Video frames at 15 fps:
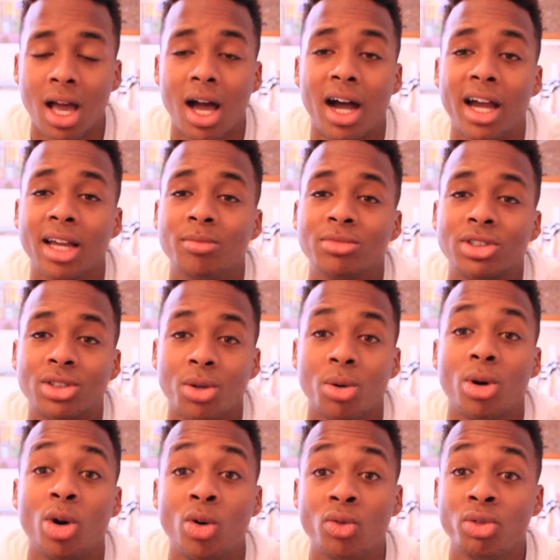I am
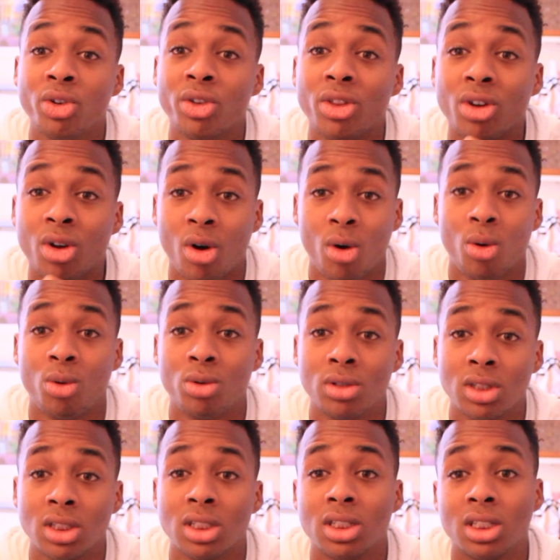so over the
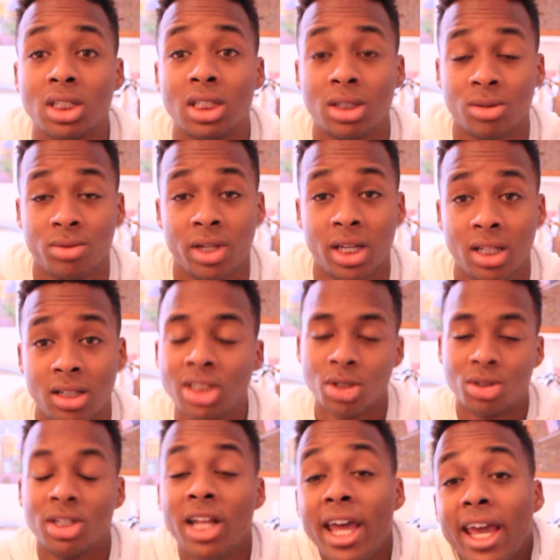cold and the rain. So
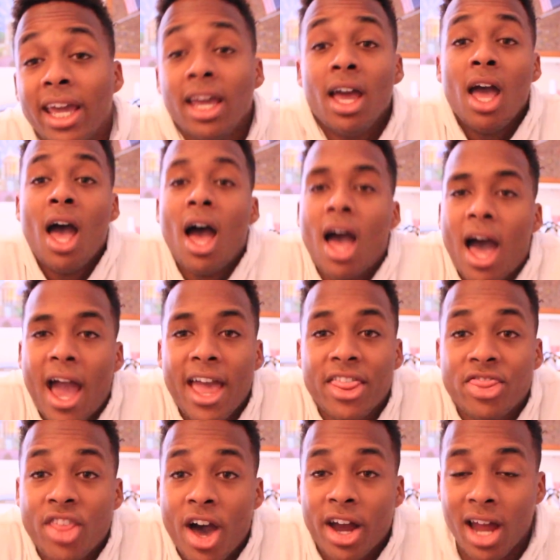today, I
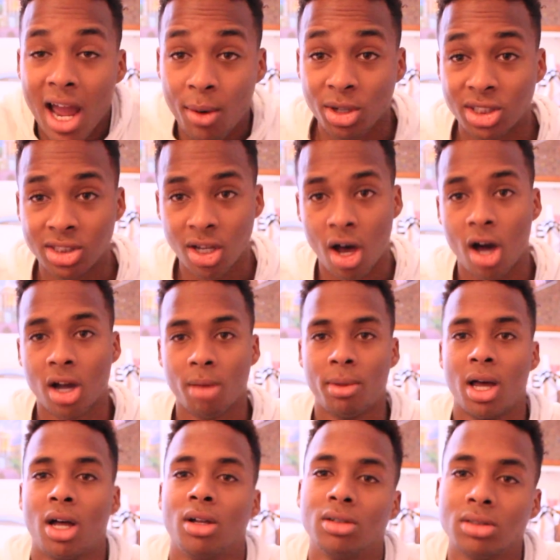thought I would talk
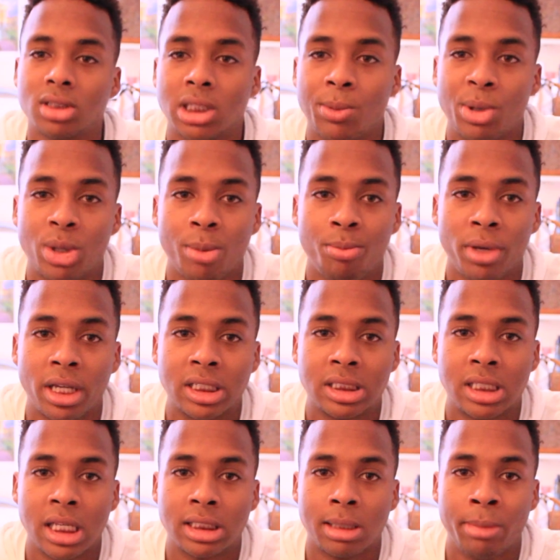about some of the biggest
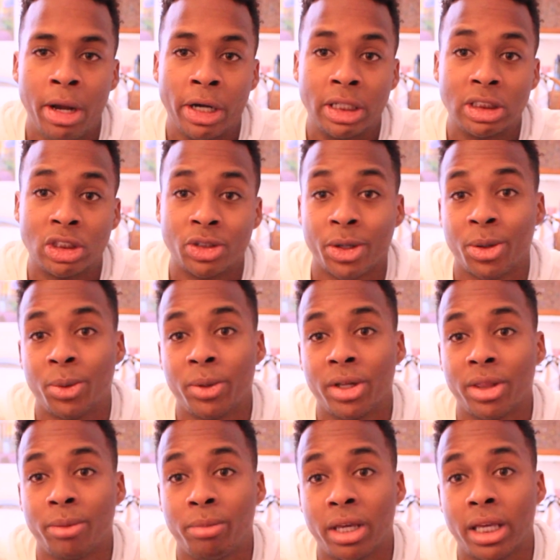things Americans struggle
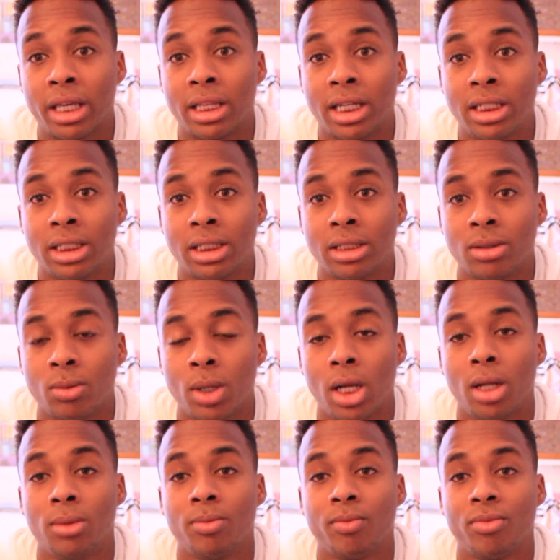with being in London.
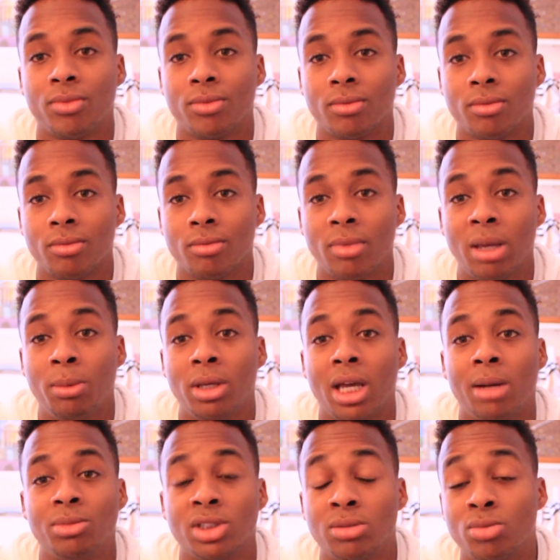Well, maybe
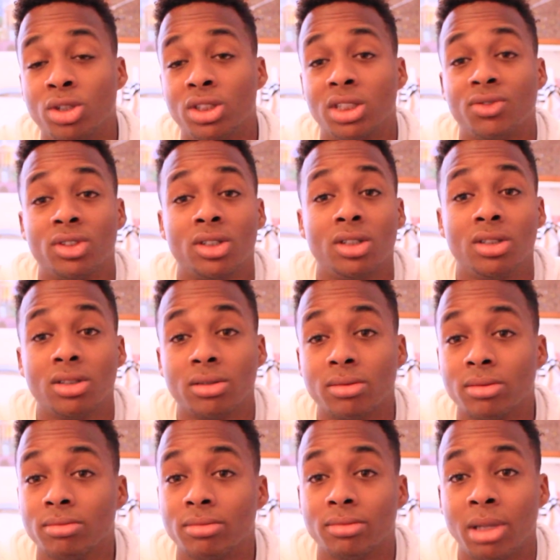I'm just more difficult,
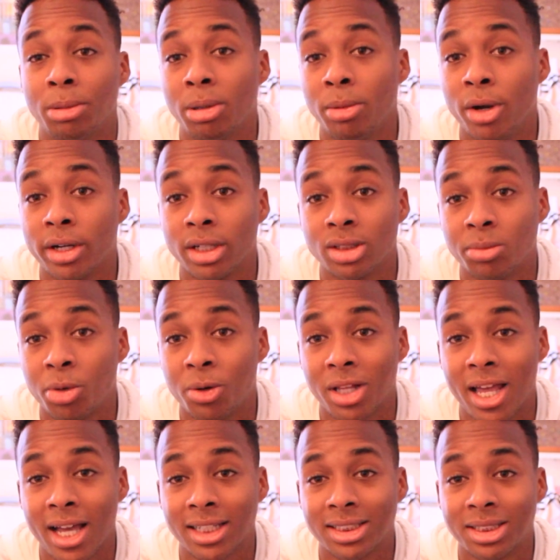maybe Americans are more
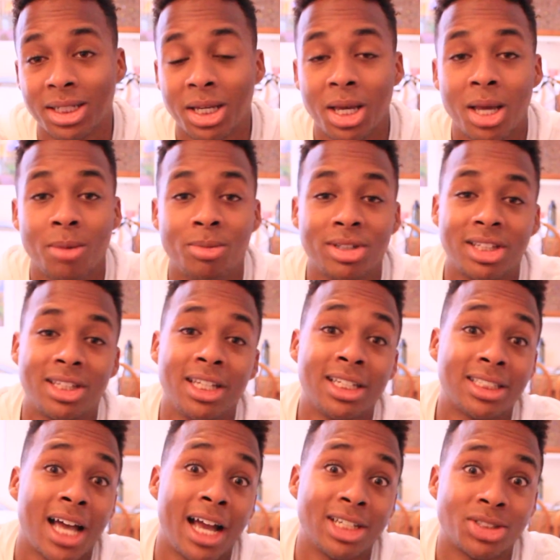relaxed, but the
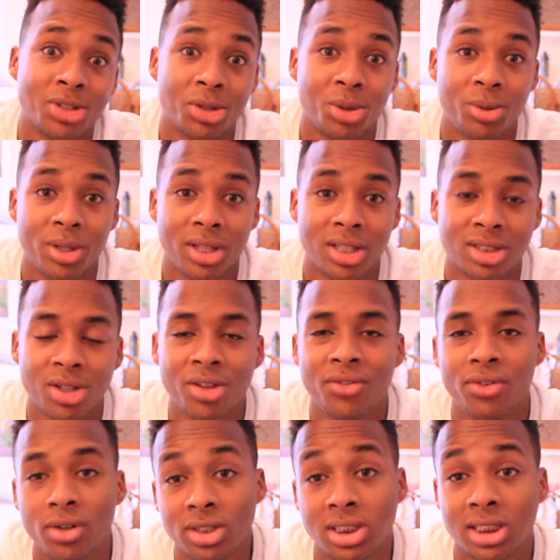things I struggle with. So the
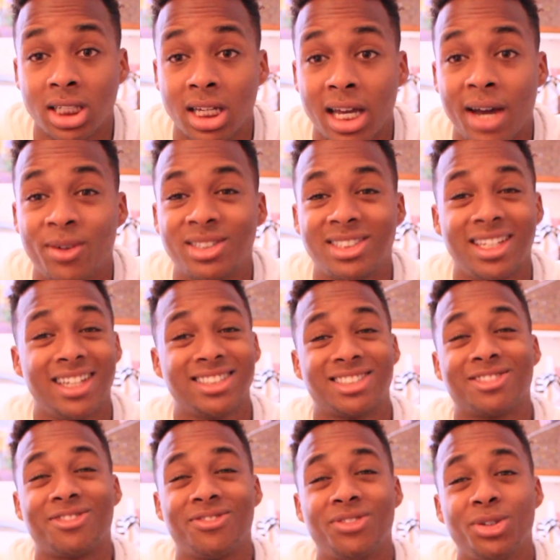first thing I would say is
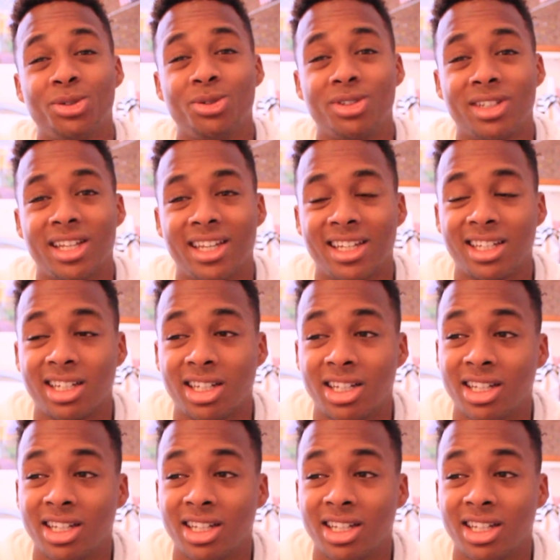the food. Like,